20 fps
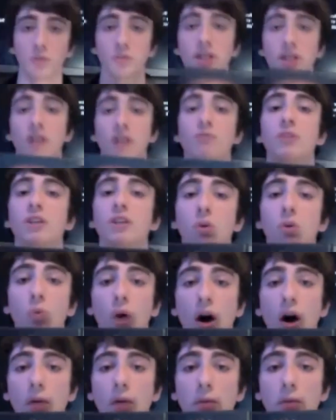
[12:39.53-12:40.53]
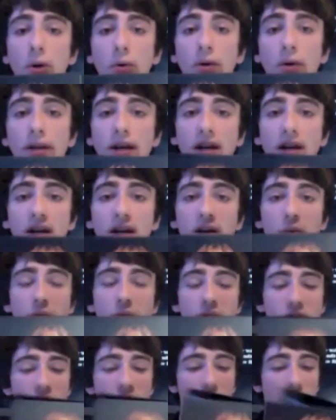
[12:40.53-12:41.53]
Get a really cool art book with it,
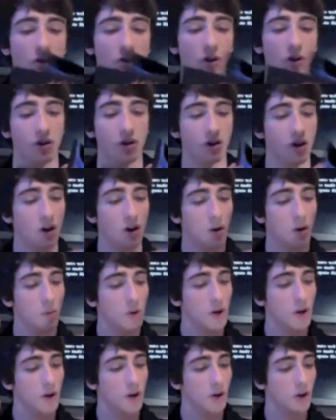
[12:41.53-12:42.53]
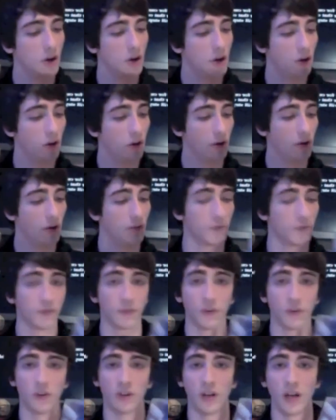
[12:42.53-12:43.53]
which has got artwork of
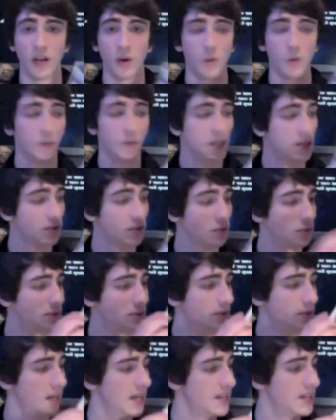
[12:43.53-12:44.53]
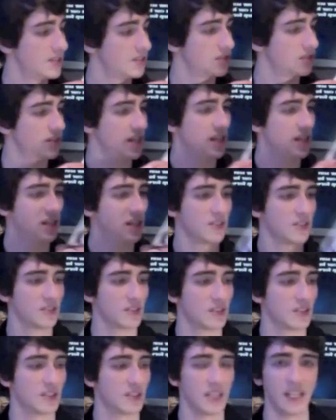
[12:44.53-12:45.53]
like all these sort of like scenes
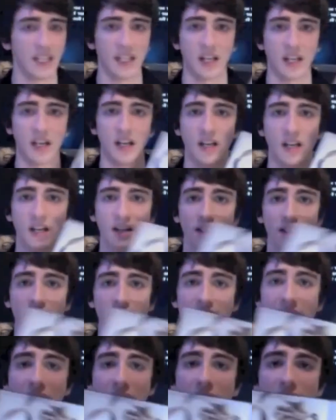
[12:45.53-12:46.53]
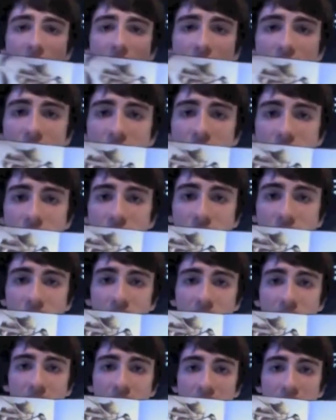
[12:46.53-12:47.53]
and the characters
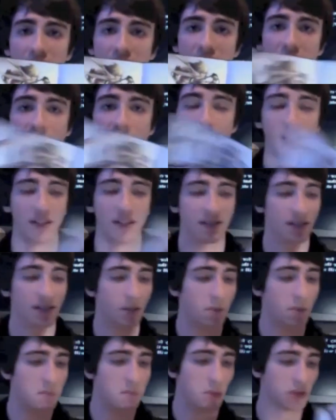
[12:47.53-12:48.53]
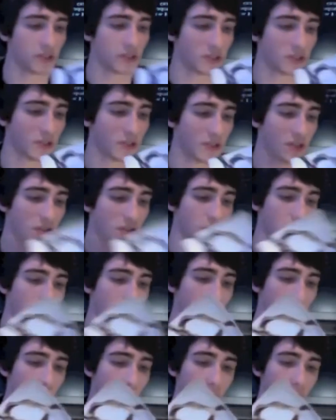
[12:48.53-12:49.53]
and some of the monsters and
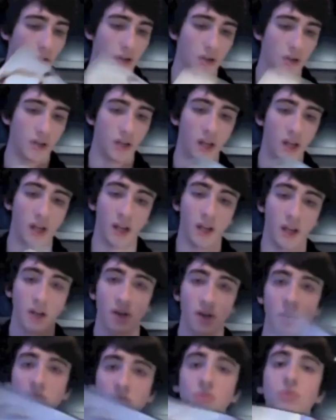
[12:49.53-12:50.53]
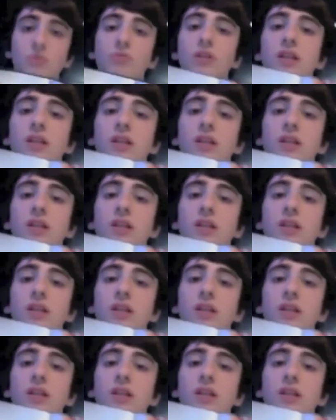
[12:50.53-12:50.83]
whatnot, which are really